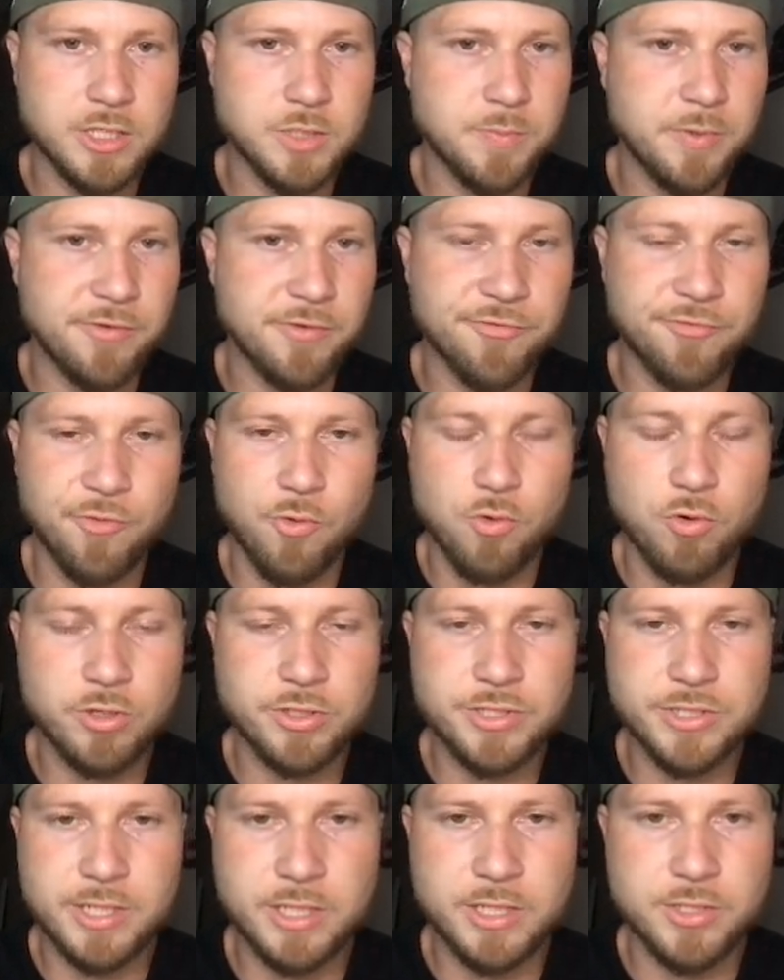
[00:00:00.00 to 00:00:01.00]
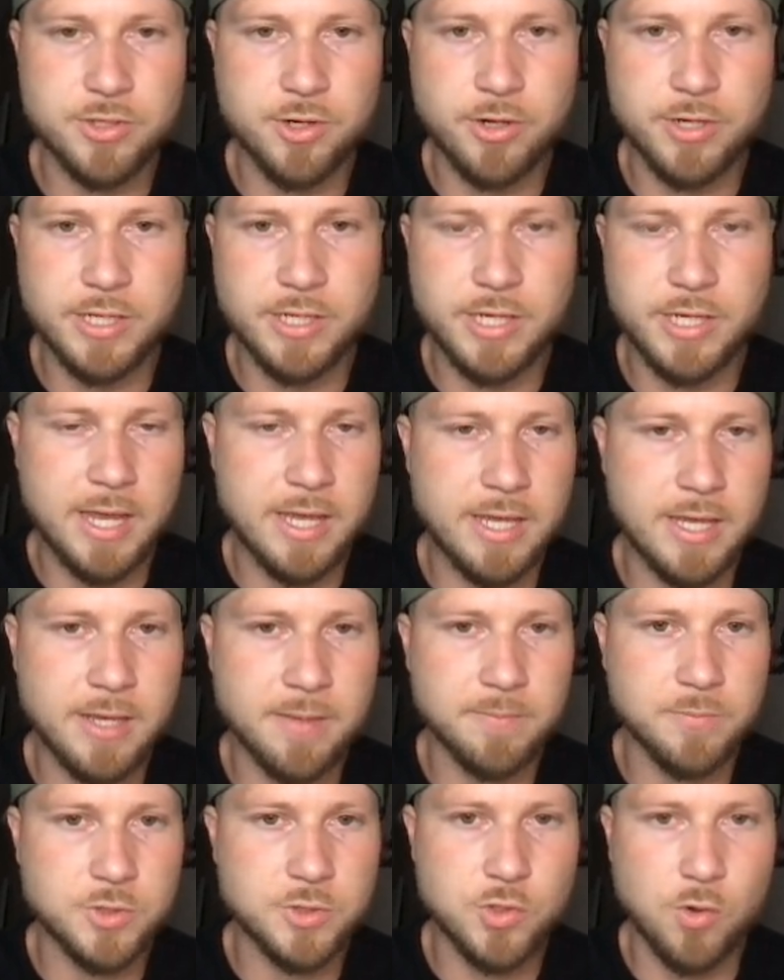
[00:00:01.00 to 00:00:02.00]
It's before 6:30
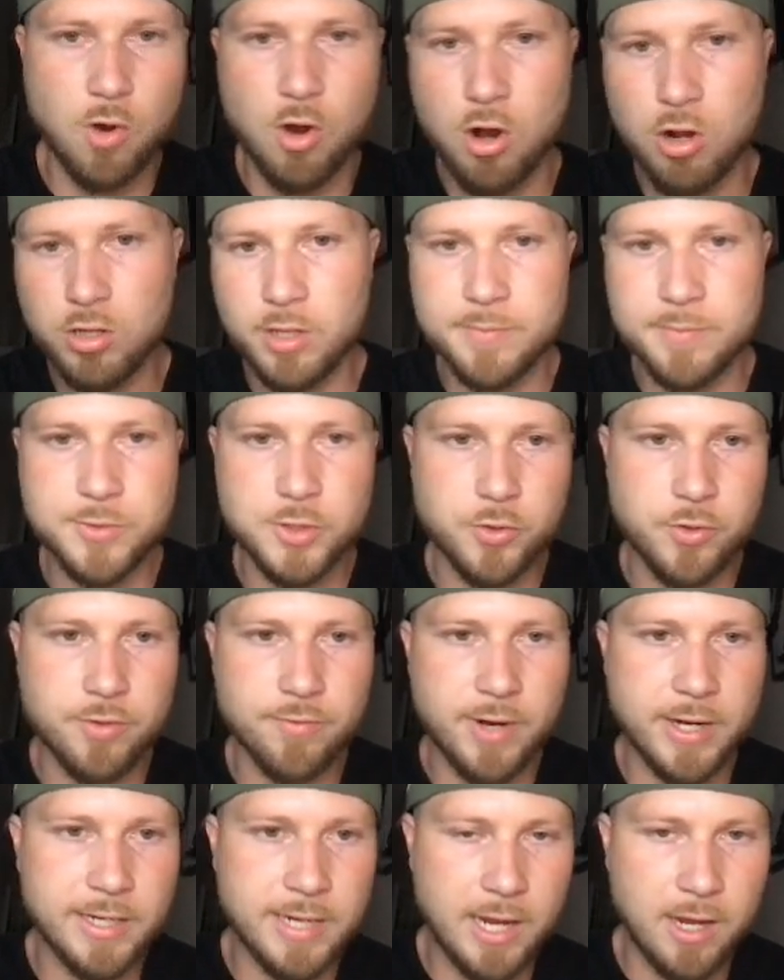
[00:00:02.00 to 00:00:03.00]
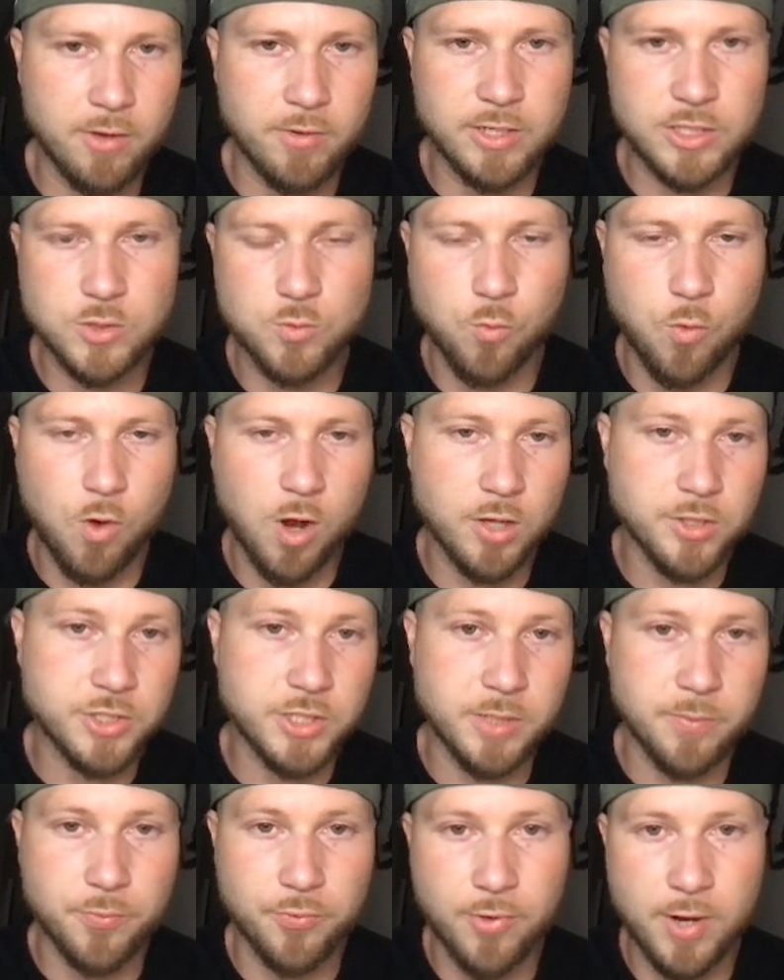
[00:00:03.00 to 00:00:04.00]
a.m. So all I'm doing right now is
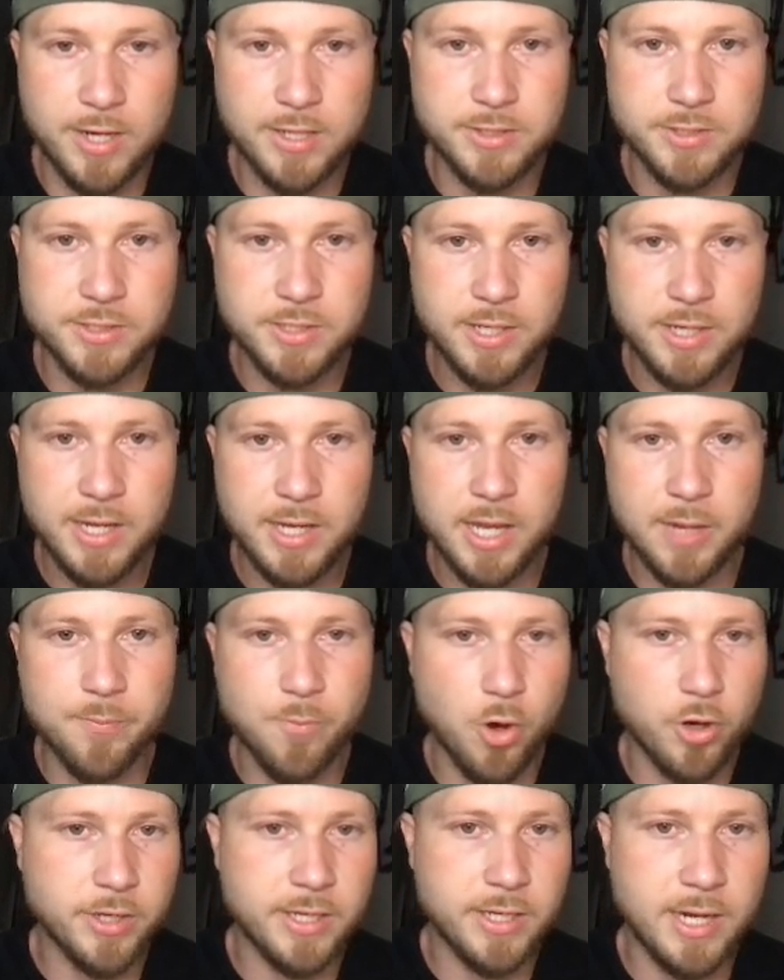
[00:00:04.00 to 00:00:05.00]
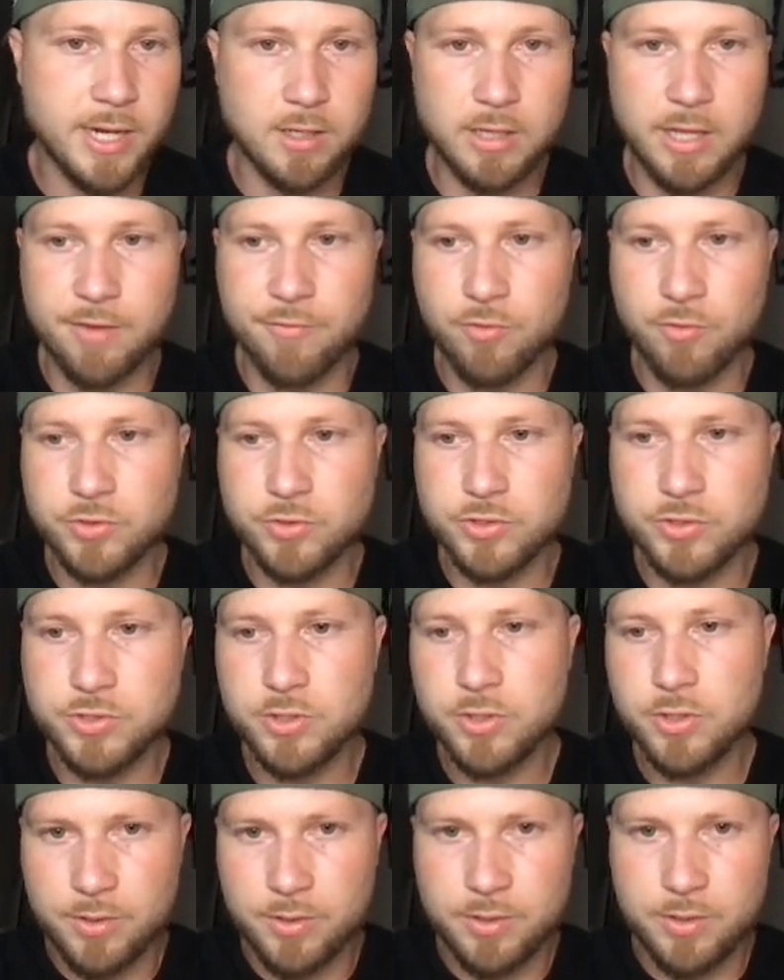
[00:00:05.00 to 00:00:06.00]
watching price and marking out levels.
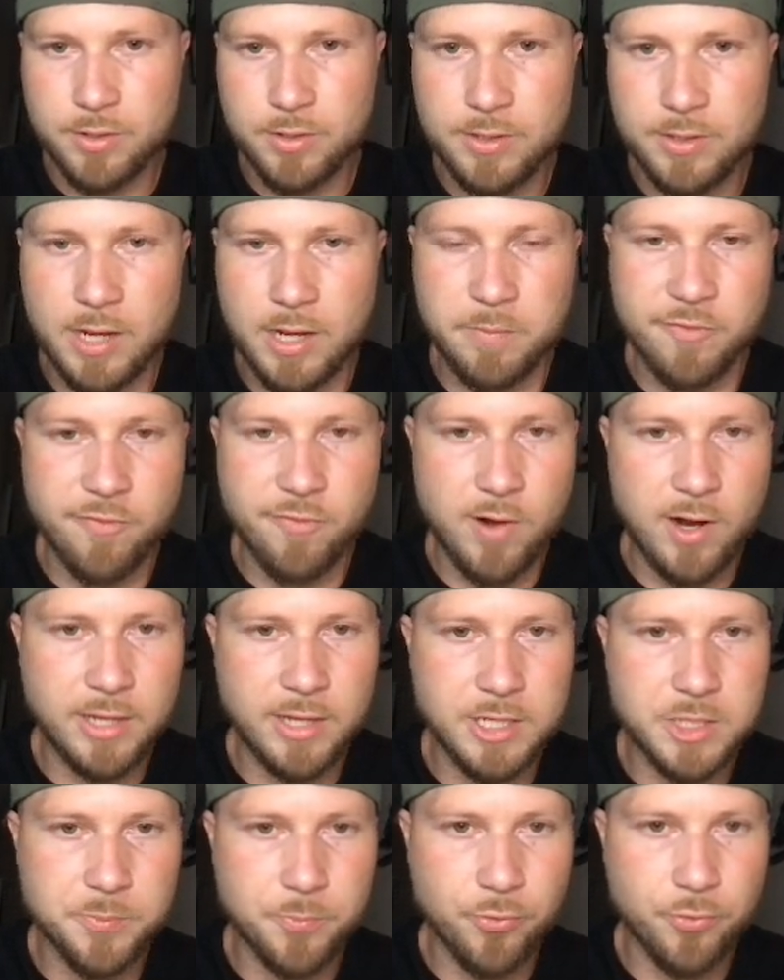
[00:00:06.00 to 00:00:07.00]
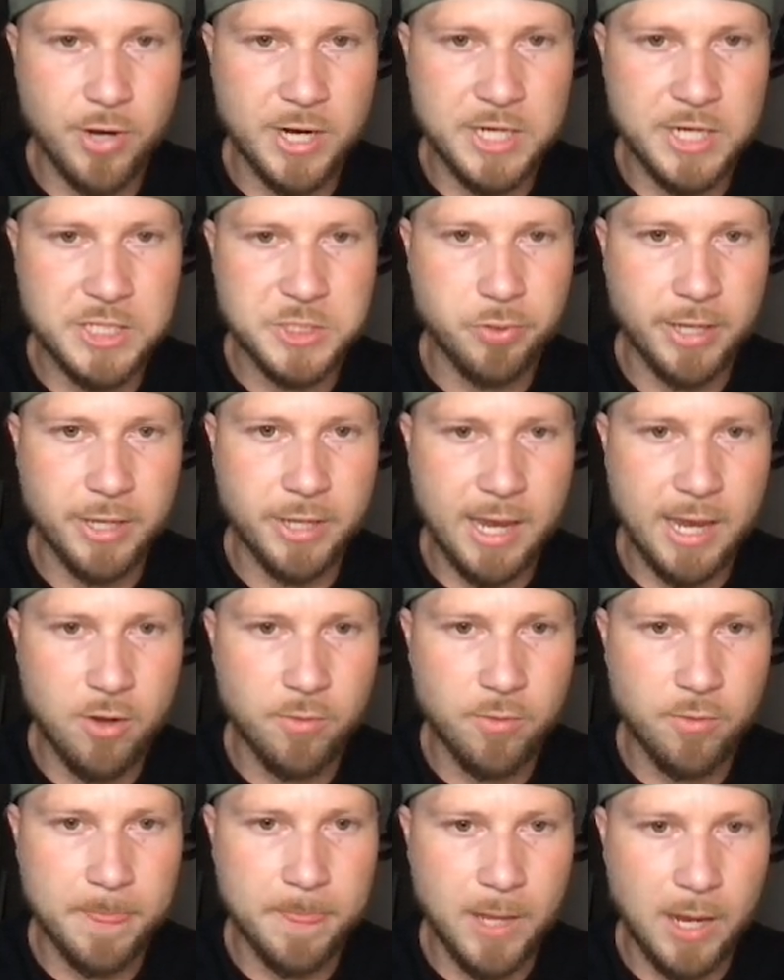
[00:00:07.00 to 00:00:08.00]
Now, before I let price play
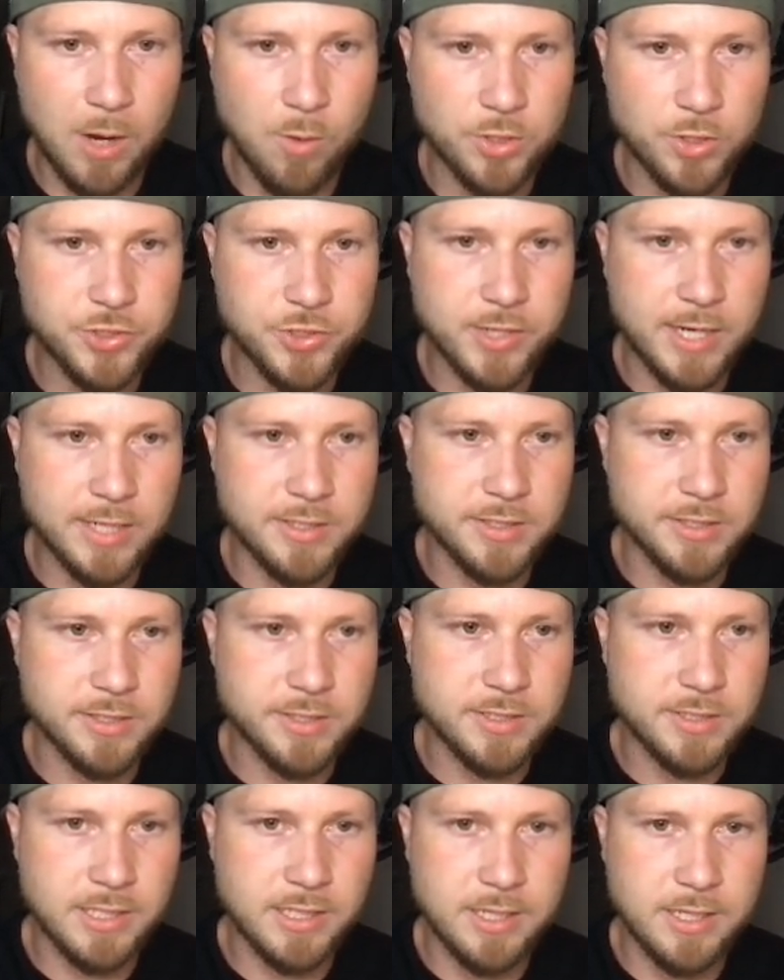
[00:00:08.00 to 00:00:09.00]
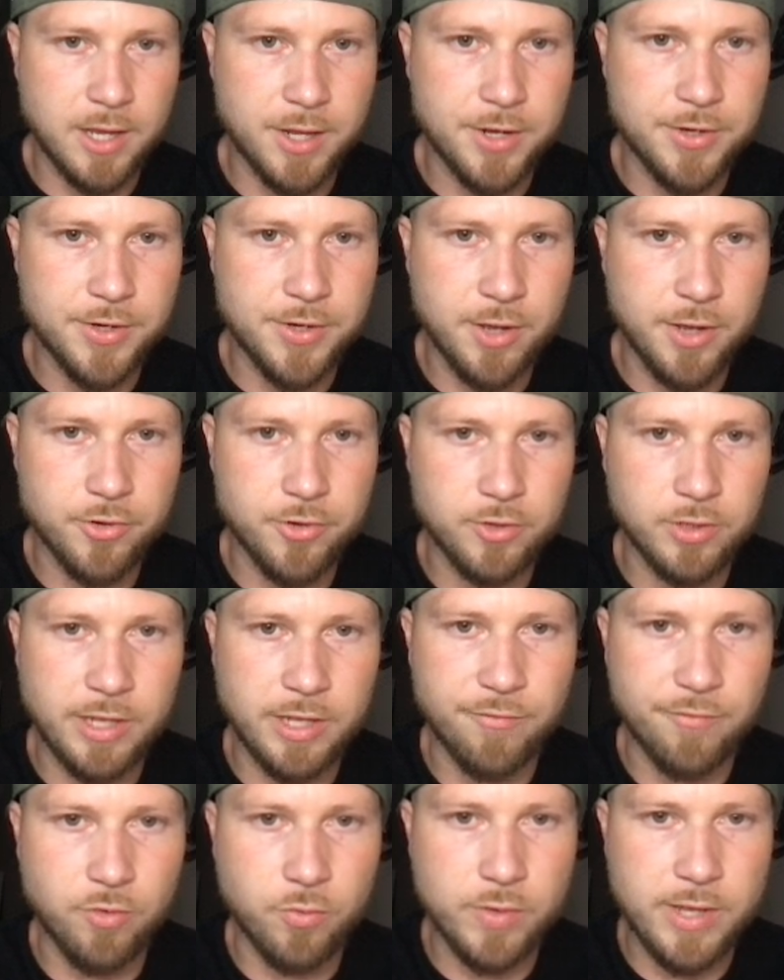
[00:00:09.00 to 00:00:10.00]
out, I want you guys to see another
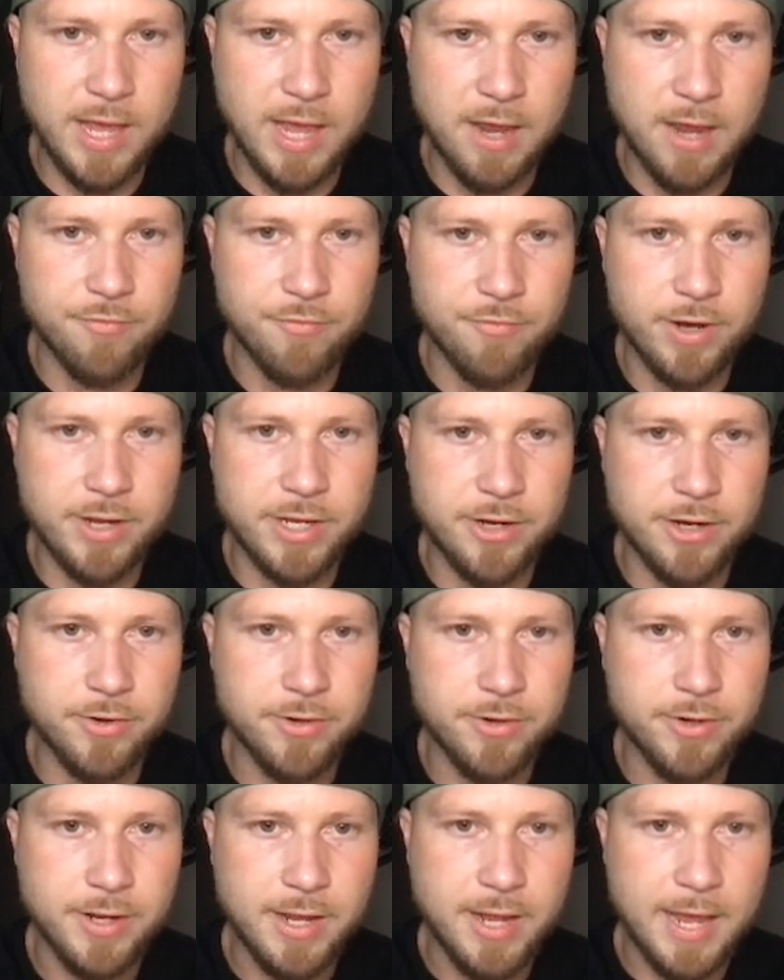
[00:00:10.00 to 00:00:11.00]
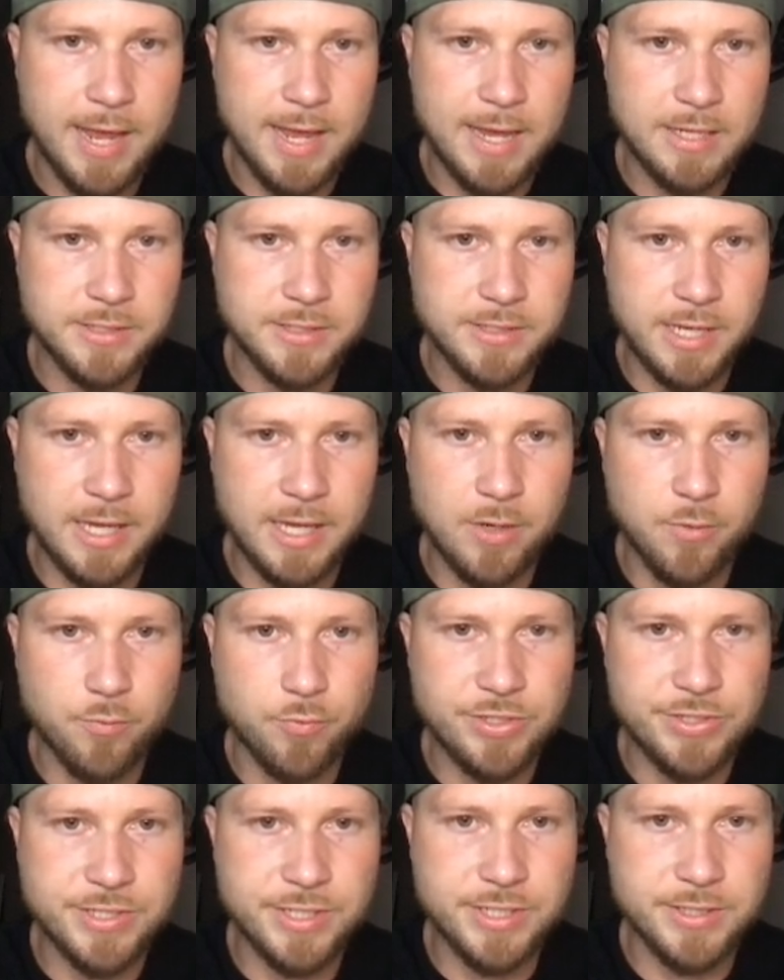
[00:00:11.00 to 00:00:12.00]
level we have right here as a
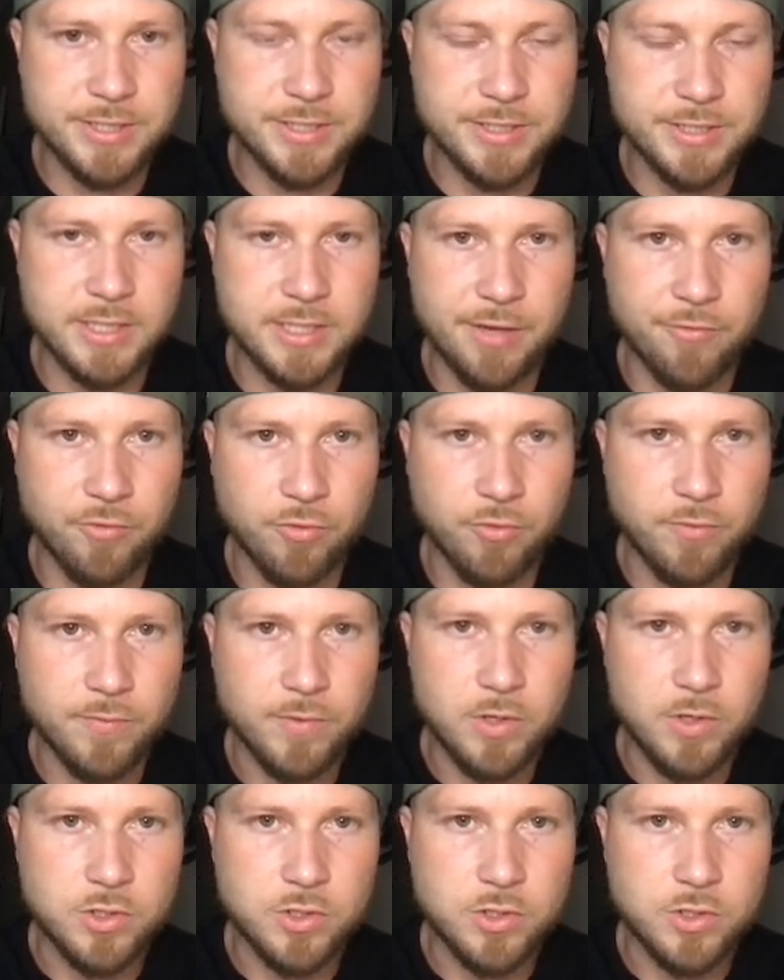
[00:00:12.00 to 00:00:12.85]
resistance level.